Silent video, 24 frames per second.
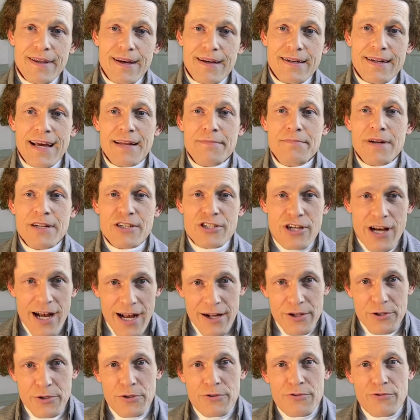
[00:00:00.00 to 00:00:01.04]
and had my
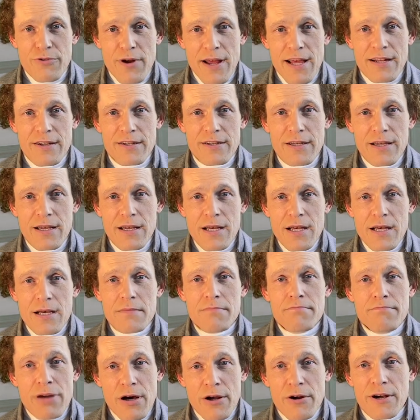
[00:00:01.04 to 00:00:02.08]
childhood friend
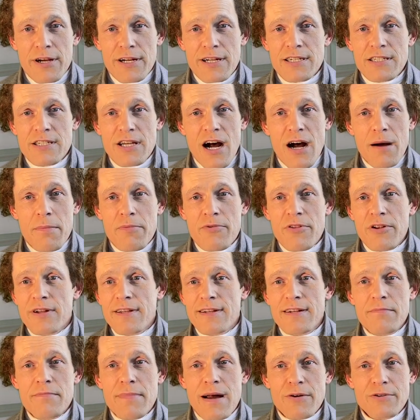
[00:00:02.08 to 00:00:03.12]
buried atop the
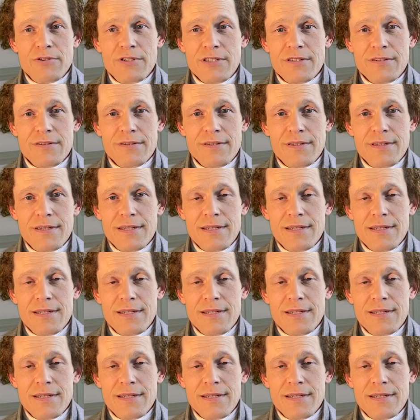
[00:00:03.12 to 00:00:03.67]
little mountain